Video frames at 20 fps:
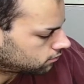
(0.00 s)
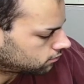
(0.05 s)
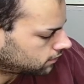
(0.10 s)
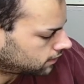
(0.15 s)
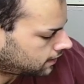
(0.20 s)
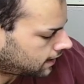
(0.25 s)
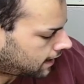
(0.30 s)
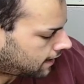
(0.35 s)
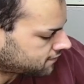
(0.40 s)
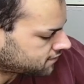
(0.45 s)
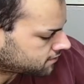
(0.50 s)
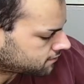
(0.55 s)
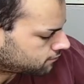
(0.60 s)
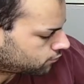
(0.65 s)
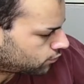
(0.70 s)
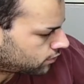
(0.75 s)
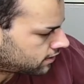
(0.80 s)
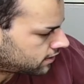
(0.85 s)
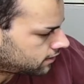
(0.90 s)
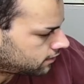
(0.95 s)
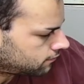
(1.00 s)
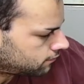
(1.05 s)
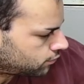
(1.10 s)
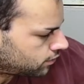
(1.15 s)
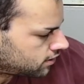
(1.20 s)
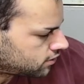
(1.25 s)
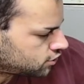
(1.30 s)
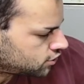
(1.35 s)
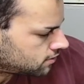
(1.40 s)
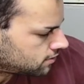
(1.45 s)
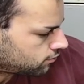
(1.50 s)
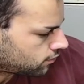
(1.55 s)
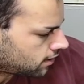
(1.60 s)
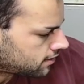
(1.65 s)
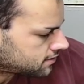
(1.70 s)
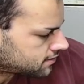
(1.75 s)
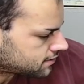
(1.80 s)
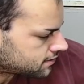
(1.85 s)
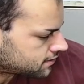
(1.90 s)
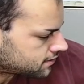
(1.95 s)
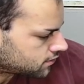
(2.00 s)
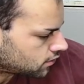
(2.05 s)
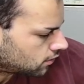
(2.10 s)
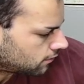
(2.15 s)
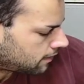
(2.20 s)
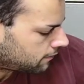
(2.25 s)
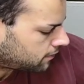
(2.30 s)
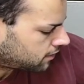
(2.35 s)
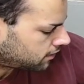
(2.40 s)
and have some pretty cheap prices. So it might be